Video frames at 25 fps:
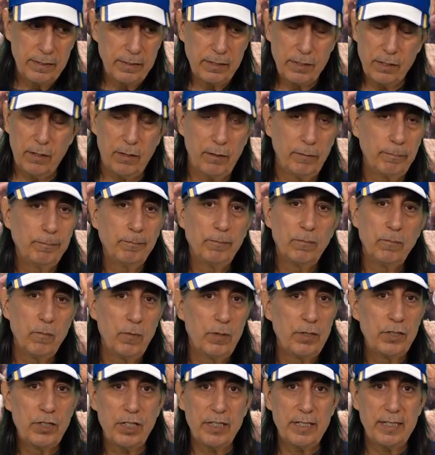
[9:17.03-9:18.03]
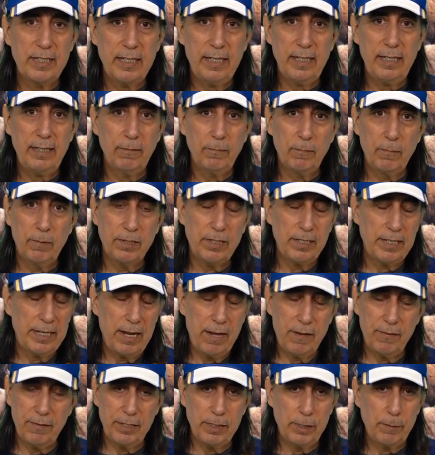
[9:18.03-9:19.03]
So we'll just see. We'll see
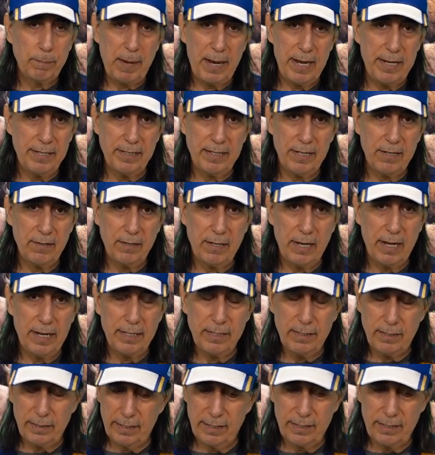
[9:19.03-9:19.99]
how this pans out, guys.